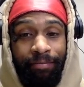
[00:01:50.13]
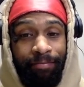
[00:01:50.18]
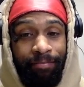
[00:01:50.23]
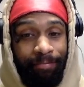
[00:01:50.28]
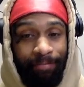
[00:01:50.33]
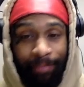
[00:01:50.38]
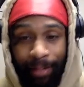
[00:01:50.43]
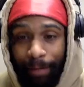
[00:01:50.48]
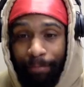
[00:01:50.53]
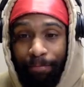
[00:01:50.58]

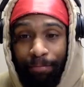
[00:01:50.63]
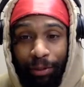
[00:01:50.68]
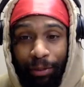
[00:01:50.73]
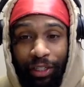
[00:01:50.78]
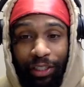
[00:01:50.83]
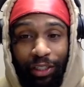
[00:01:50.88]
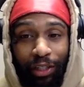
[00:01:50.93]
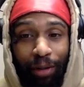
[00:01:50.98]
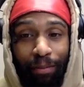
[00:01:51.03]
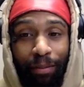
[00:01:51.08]
I'm pretty
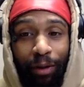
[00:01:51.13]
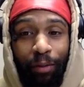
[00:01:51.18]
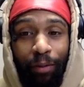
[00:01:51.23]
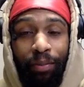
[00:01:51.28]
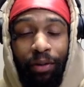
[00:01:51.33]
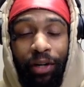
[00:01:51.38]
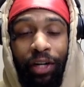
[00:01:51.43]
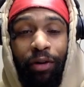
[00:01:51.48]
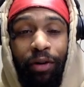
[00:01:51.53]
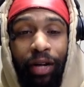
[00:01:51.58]
sure I'm
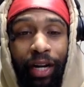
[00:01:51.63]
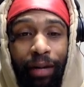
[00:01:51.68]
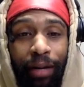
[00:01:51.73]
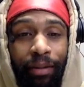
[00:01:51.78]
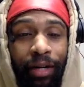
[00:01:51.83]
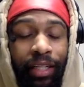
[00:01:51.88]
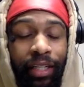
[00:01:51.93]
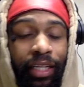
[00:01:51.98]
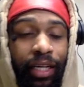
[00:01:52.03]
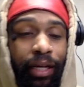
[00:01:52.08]
pretty right
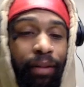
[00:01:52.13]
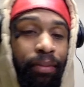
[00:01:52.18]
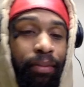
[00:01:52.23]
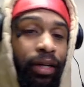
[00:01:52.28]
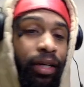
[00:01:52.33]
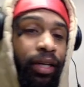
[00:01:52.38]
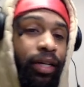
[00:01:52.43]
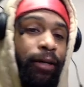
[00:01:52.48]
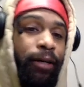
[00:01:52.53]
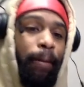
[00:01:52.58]
about that,
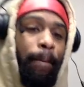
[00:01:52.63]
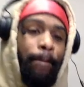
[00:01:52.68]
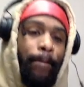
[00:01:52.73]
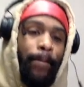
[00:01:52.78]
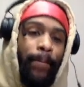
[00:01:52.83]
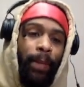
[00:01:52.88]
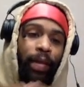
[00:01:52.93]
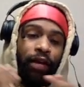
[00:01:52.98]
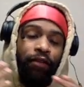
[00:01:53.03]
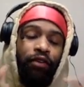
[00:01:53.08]
but
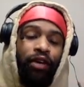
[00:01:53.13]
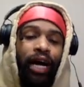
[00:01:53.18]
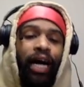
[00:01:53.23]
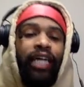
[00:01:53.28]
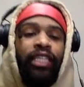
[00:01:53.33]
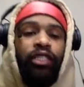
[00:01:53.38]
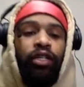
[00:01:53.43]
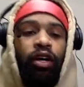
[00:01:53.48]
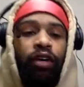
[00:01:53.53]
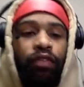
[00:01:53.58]
if you
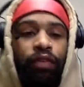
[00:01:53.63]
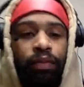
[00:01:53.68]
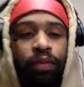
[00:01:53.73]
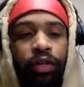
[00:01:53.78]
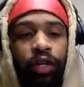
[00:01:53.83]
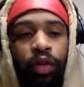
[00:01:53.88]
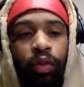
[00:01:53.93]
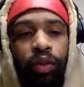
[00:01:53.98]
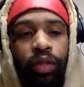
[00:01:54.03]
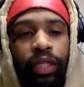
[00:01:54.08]
guys are
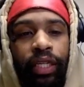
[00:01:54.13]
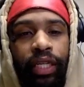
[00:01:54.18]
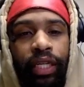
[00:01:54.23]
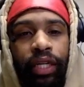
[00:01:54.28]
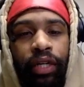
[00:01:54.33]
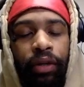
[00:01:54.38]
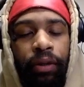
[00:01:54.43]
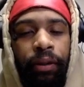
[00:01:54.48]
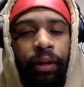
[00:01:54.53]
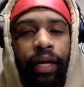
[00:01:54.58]
familiar with
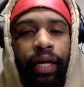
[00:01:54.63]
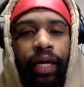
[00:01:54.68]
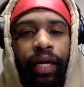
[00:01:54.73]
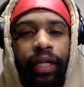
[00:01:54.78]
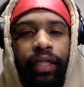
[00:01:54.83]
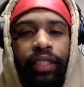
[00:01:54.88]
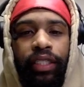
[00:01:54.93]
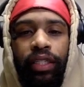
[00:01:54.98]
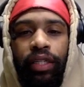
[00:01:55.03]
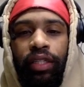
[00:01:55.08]
Dio
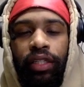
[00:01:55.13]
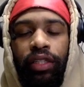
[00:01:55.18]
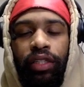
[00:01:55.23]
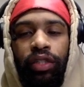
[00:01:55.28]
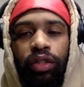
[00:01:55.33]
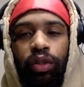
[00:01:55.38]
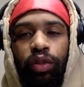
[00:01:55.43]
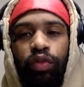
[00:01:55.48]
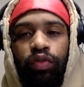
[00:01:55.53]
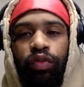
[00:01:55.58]
and other
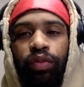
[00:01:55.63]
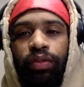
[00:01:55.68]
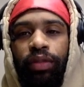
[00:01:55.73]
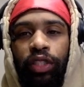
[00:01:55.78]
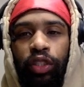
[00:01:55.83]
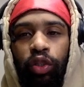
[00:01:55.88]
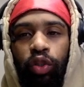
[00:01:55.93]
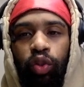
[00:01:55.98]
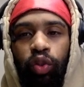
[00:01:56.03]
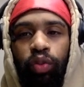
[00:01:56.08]
songs from this
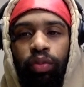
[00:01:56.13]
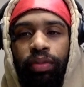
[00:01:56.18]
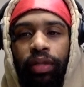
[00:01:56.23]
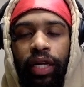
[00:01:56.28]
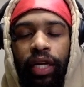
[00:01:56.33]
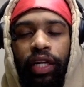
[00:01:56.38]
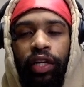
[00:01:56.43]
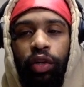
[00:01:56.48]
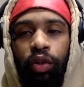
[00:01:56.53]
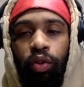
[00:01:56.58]
group
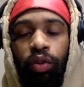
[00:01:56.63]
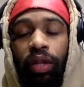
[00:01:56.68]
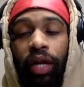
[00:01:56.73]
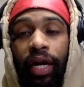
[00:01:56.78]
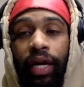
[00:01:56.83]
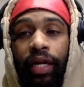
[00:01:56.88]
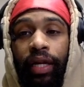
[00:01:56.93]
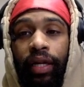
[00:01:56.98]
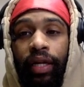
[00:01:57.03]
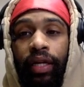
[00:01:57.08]
that you
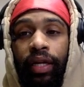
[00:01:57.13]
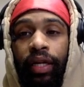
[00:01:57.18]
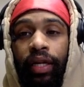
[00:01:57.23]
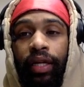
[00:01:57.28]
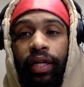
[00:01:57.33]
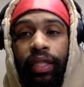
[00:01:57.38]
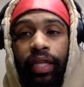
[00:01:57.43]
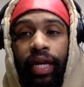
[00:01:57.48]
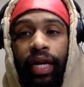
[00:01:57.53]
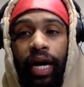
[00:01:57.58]
like,
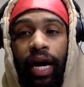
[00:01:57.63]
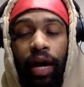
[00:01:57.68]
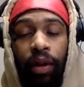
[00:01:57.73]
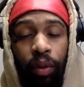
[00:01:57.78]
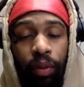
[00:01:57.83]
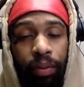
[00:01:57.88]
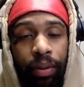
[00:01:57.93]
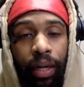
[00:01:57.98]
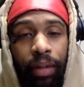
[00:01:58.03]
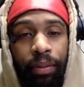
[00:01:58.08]
that I
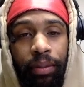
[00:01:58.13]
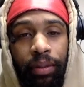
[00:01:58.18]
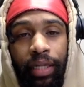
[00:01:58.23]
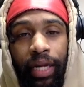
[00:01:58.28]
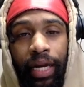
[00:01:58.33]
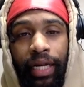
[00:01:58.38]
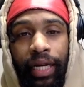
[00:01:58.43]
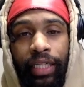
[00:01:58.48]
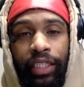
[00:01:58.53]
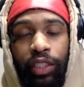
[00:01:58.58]
would probably
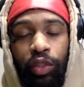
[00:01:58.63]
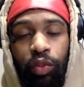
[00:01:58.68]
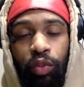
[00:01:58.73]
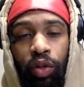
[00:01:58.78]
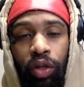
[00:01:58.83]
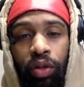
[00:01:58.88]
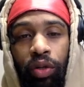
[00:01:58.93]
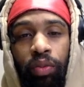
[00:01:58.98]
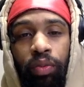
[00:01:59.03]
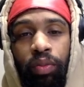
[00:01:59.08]
like as
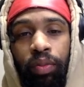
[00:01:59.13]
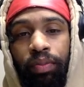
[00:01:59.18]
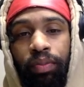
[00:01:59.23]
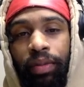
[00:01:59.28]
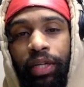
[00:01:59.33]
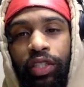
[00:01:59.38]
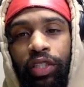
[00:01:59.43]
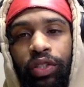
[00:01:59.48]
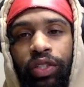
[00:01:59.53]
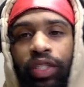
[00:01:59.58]
well, make
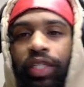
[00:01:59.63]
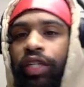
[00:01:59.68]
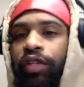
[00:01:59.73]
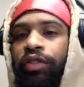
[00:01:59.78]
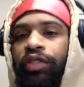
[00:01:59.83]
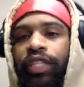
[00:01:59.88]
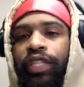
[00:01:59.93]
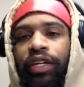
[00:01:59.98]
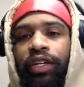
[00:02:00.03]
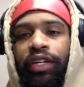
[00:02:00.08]
sure you leave those
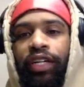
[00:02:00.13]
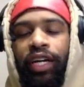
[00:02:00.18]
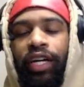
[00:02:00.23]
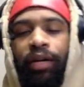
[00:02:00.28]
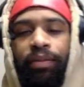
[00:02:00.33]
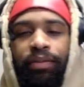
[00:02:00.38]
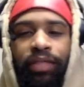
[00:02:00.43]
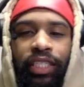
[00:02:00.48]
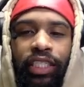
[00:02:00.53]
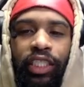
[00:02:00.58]
down in the
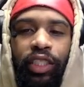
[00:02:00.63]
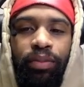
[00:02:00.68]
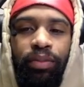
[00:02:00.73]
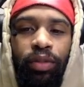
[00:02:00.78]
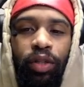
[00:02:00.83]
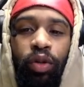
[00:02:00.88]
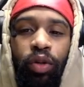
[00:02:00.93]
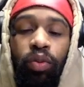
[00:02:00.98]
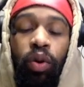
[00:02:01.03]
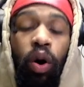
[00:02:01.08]
comment section
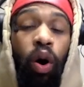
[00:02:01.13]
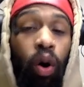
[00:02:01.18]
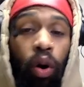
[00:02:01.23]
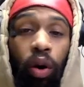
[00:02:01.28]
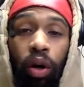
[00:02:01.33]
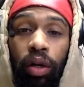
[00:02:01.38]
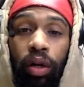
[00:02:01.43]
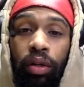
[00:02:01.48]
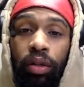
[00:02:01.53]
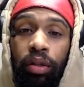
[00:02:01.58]
below.
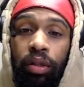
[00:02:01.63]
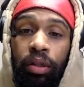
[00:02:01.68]
Or